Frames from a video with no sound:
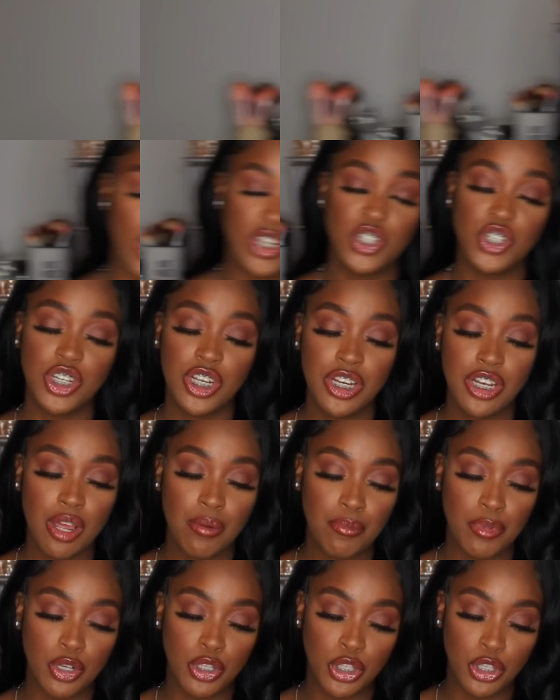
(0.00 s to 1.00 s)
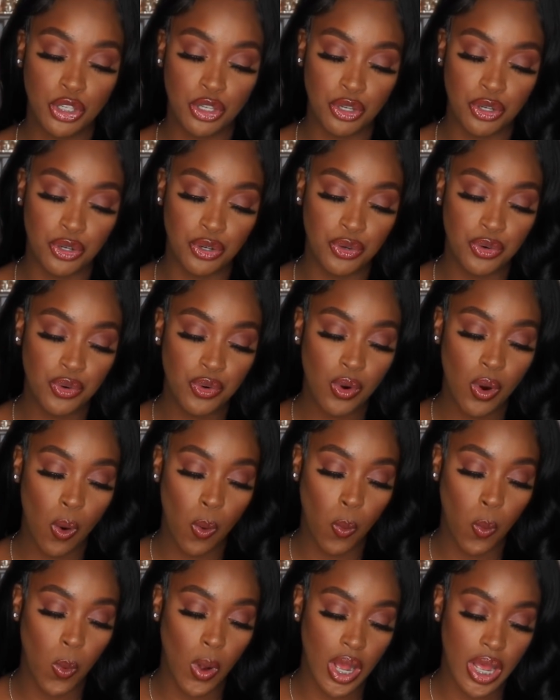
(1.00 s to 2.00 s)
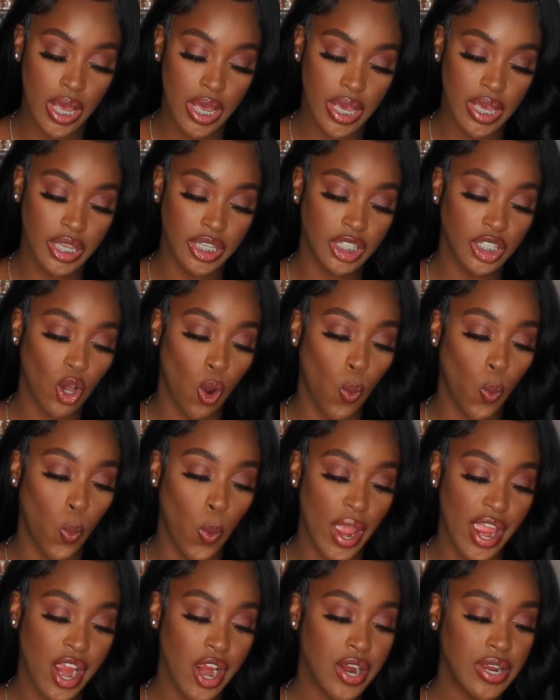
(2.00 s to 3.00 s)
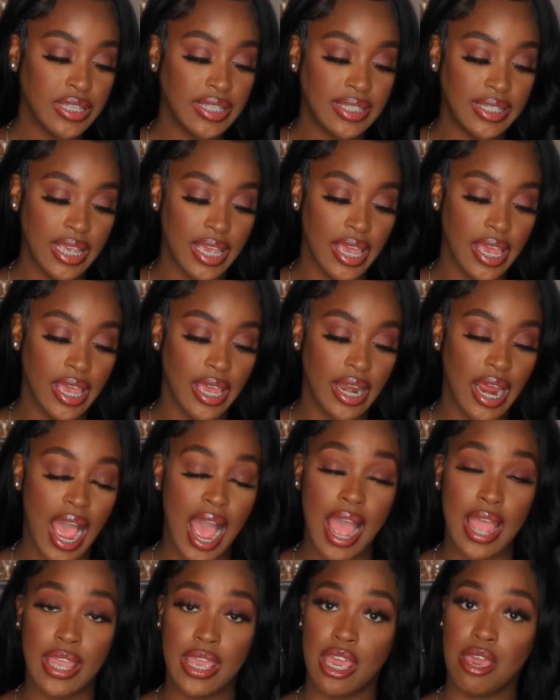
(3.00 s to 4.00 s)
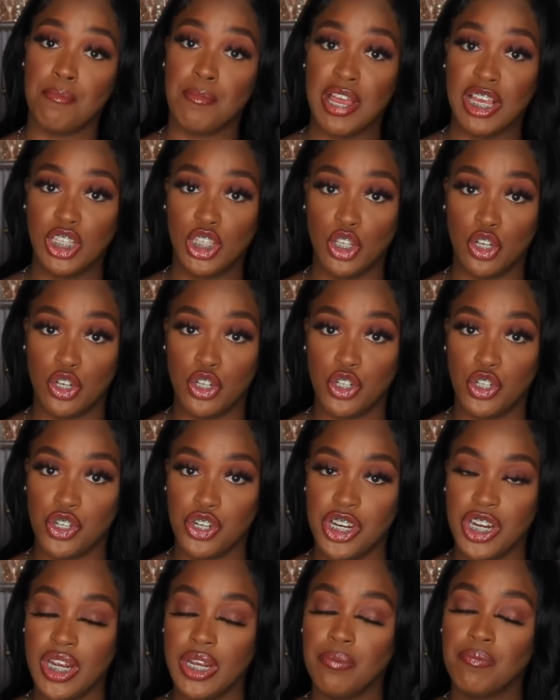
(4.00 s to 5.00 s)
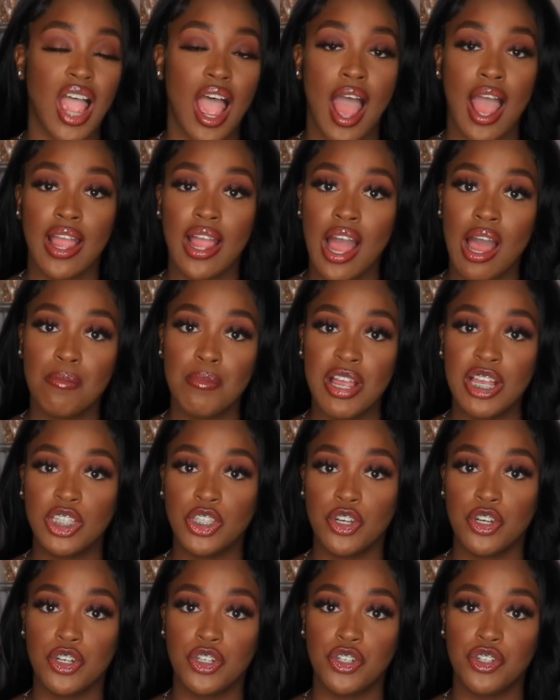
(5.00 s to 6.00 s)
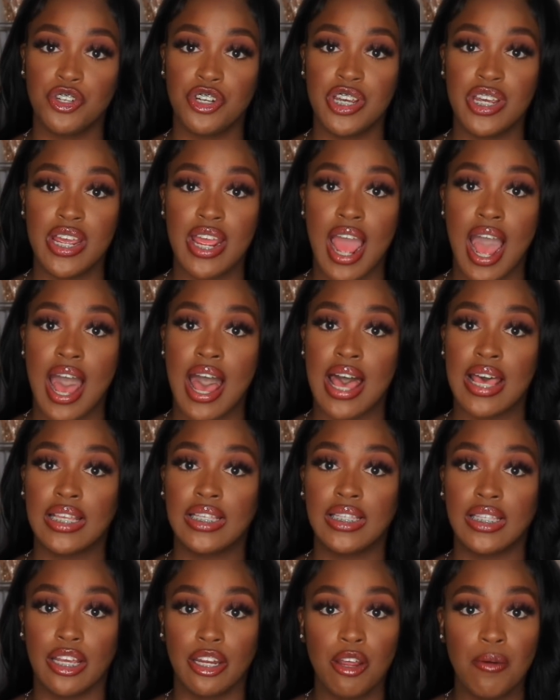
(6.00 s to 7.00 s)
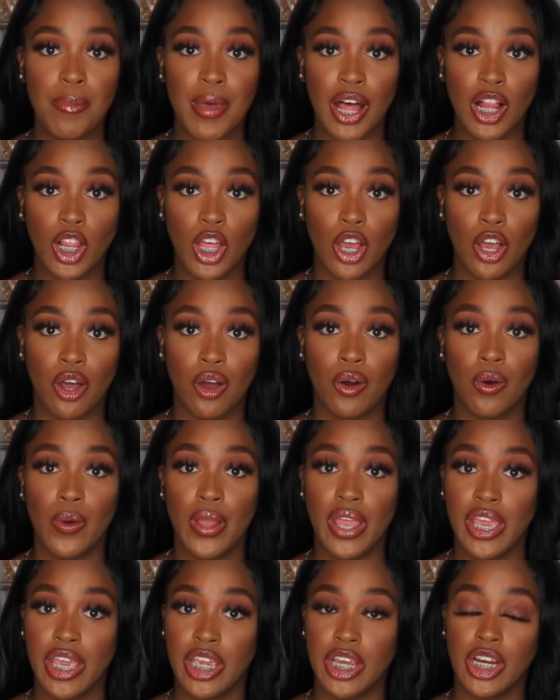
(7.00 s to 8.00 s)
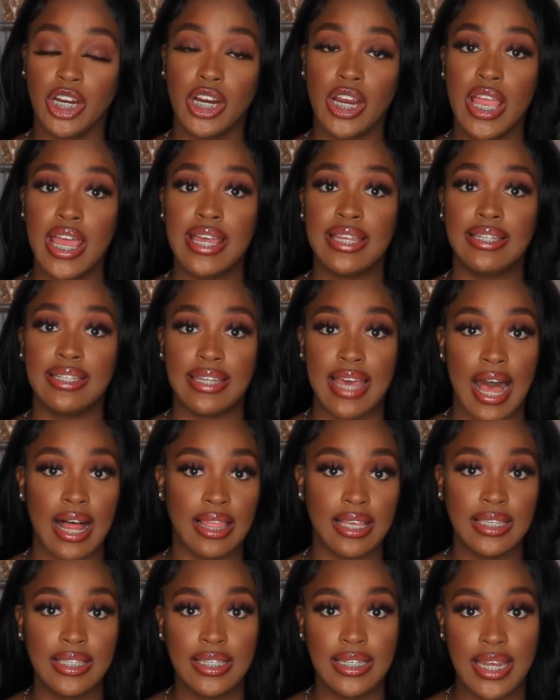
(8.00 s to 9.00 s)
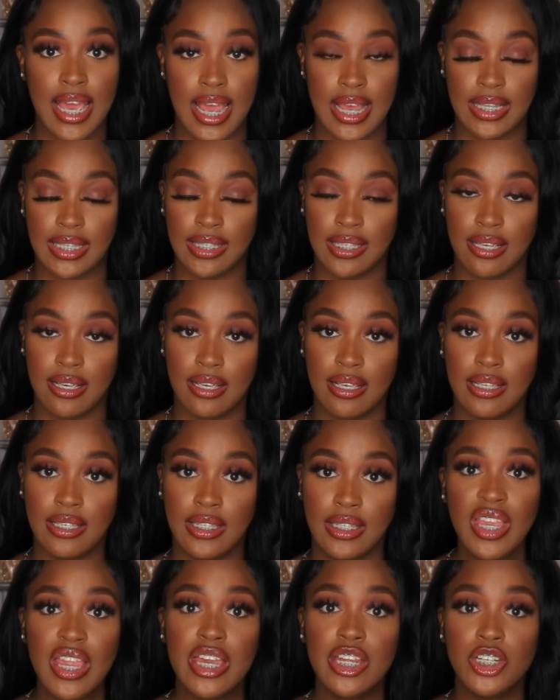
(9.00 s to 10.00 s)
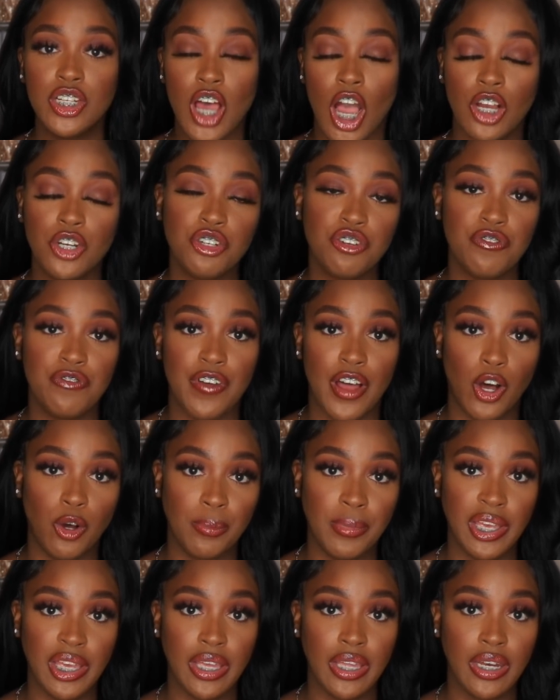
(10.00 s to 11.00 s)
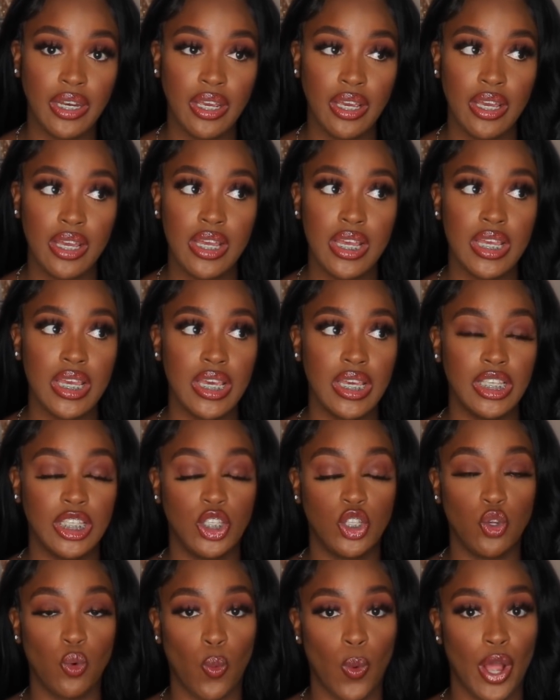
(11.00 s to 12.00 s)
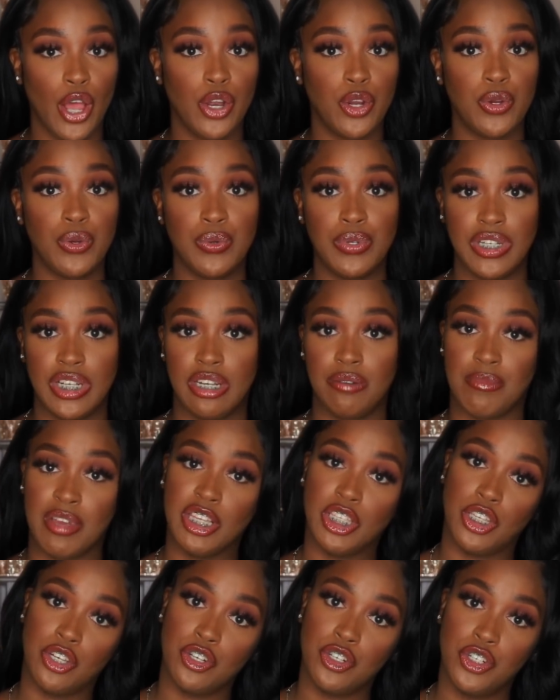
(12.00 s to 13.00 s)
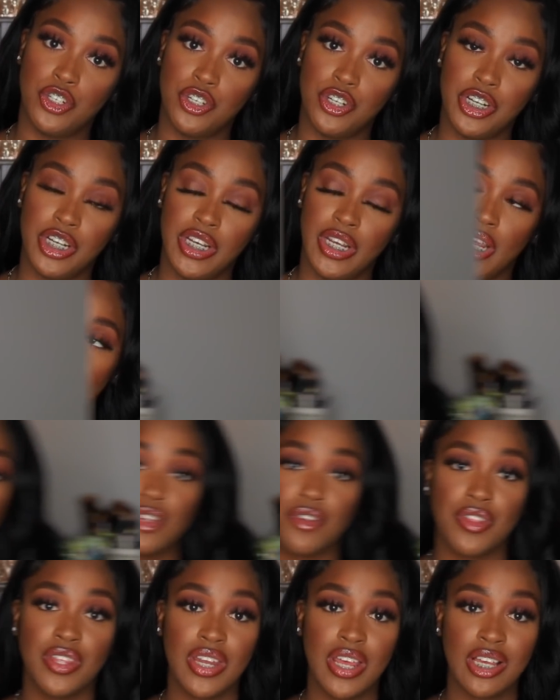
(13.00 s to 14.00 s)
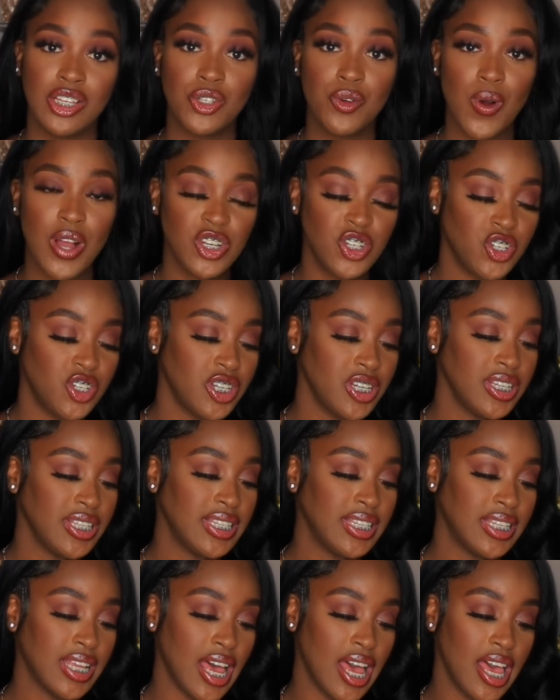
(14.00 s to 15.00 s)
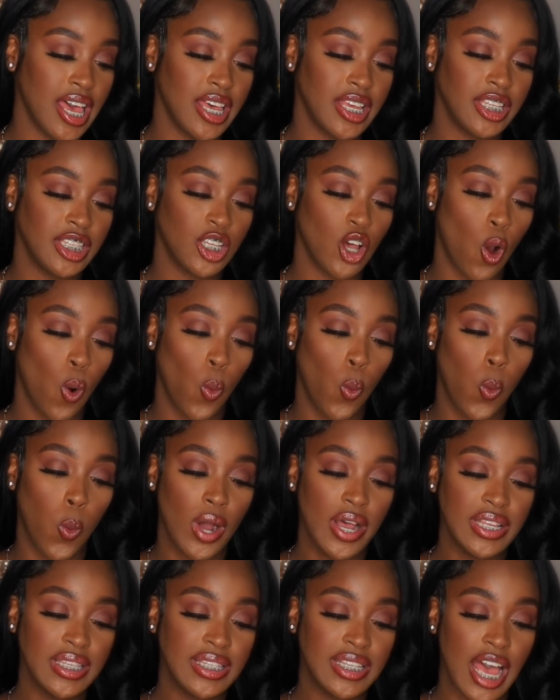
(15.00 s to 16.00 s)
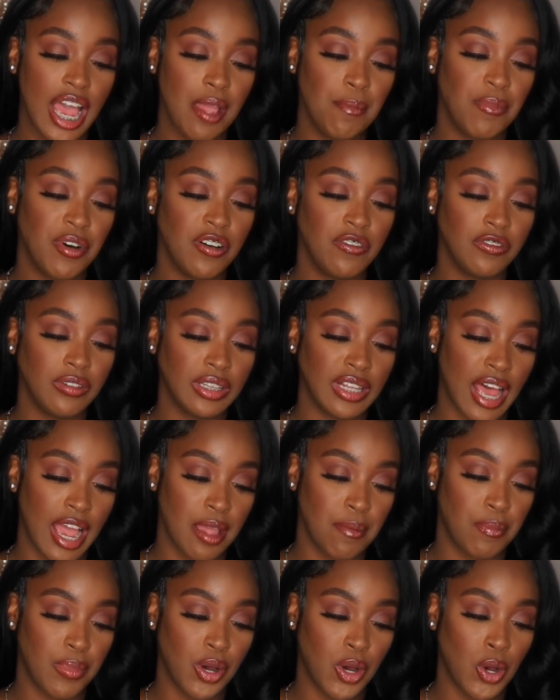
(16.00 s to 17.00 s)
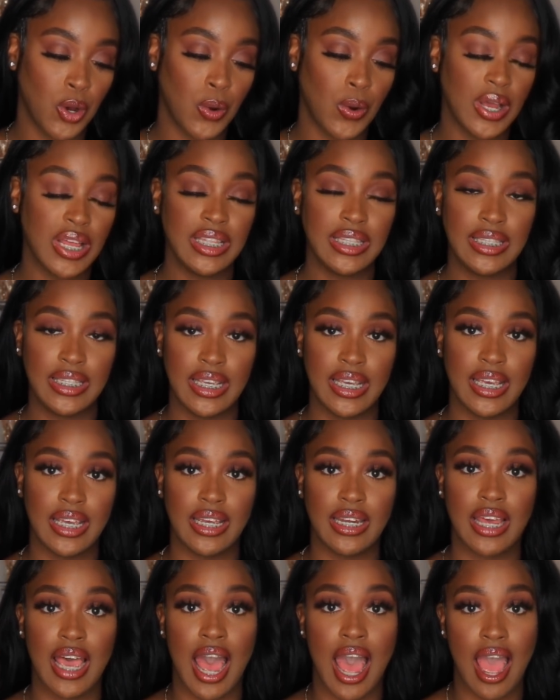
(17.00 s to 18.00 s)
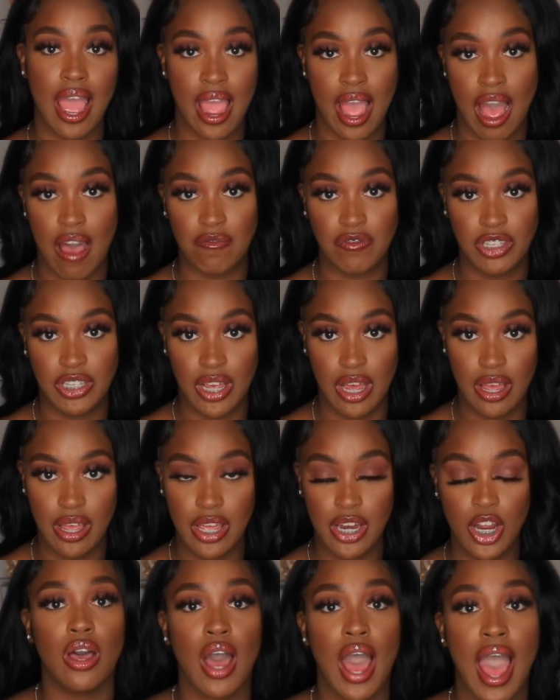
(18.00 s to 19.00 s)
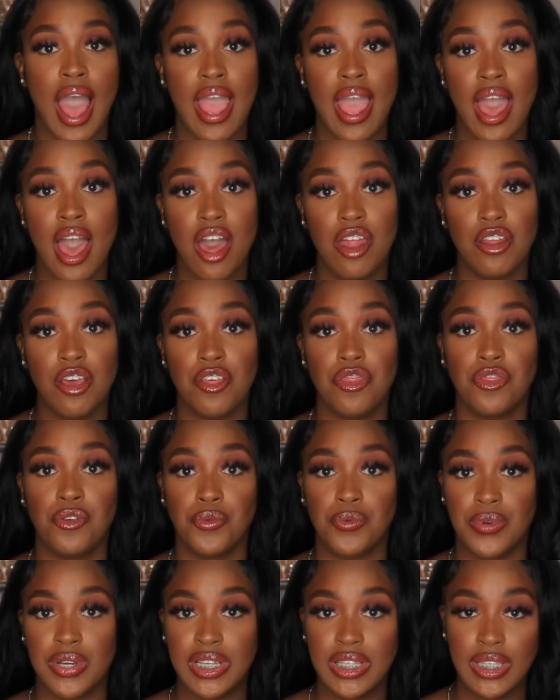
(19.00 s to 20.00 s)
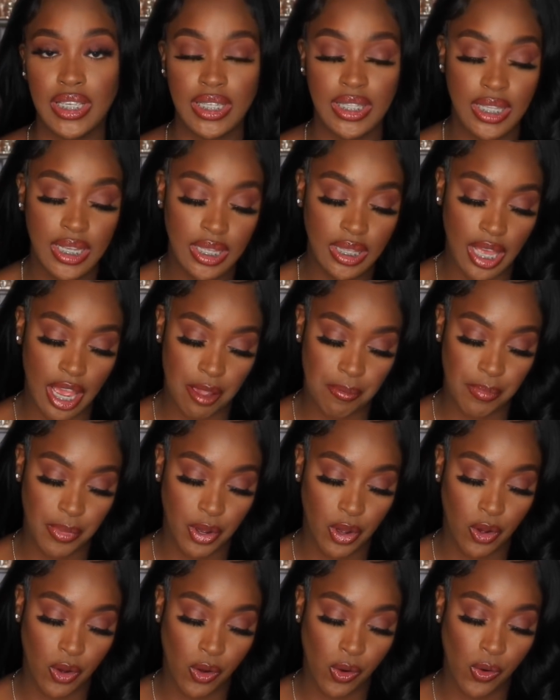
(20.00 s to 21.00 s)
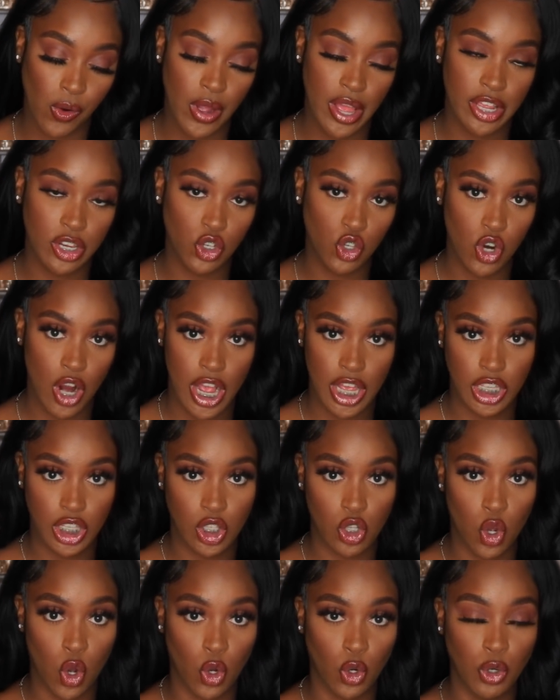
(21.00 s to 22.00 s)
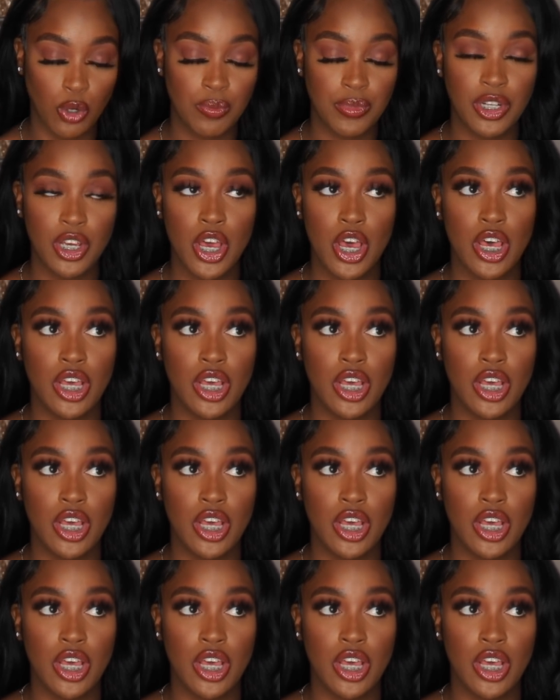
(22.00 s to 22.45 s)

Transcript: Question number 2 was, where did I get my surgery? I got my surgery at Sonobello here in Dallas, Texas, and Dr. Feldman is the one who did my surgery. So the next question says, what type of lipo did I have done? I had 360 lipo and tri-sculpt.